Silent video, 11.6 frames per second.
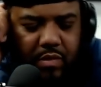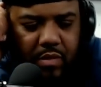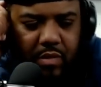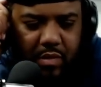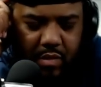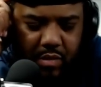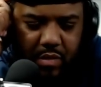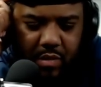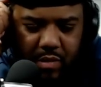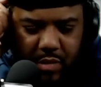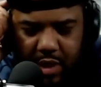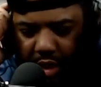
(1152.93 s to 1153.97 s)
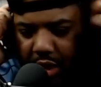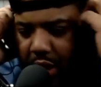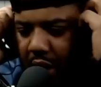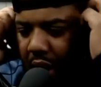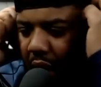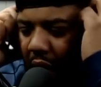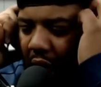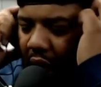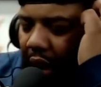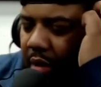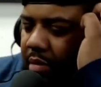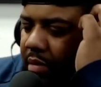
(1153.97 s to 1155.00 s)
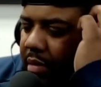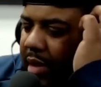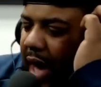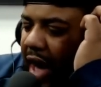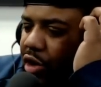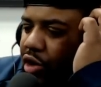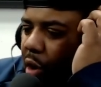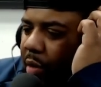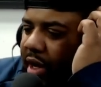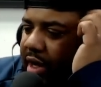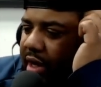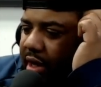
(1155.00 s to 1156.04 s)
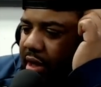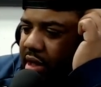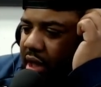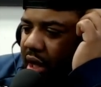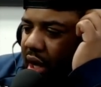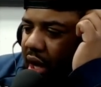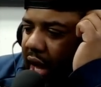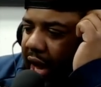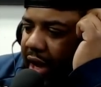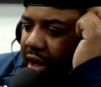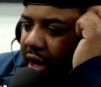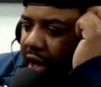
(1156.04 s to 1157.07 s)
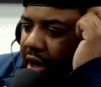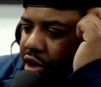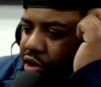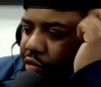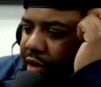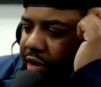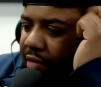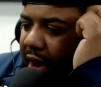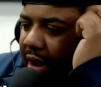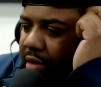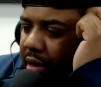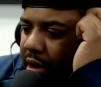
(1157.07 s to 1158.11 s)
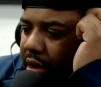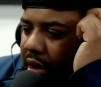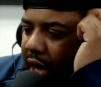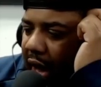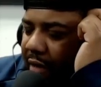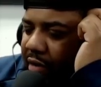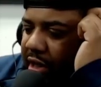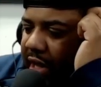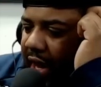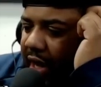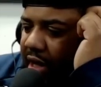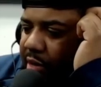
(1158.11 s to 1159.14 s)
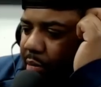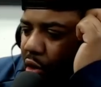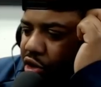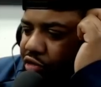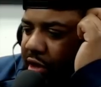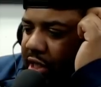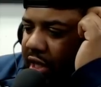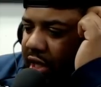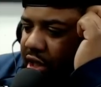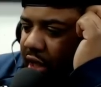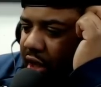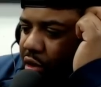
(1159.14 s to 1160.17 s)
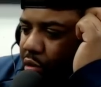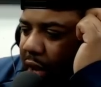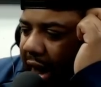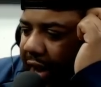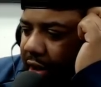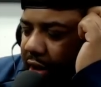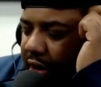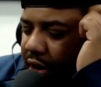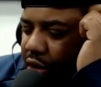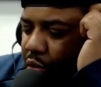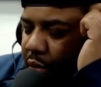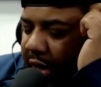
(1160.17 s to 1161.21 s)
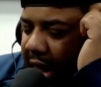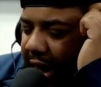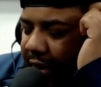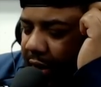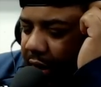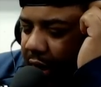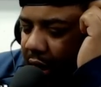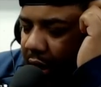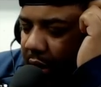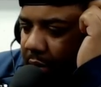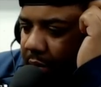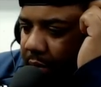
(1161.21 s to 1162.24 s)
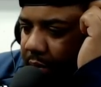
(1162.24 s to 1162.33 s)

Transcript: three solid? Um, you know what it is, and a, and a three rounder everything is more strategic. You gotta you gotta um,